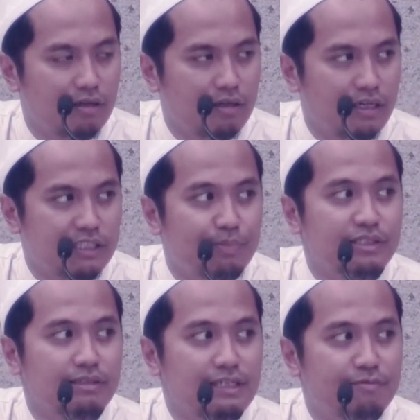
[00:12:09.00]

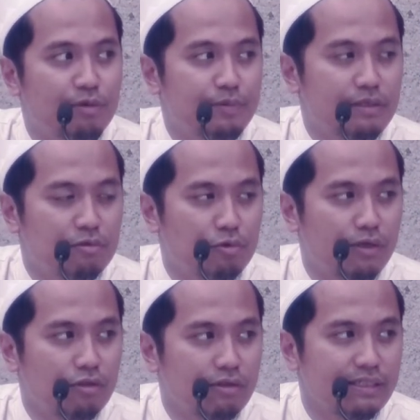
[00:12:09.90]
especially for people who are
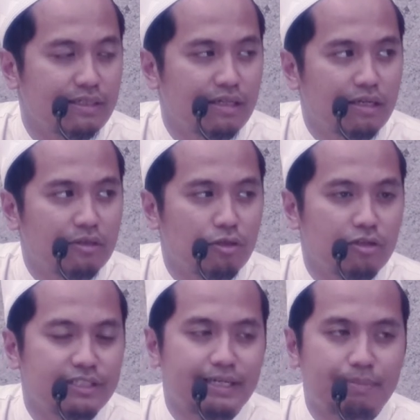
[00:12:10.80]

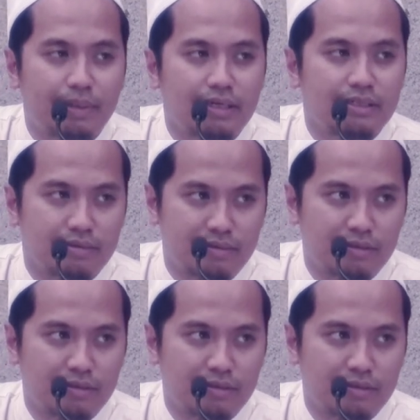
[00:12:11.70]
not yet married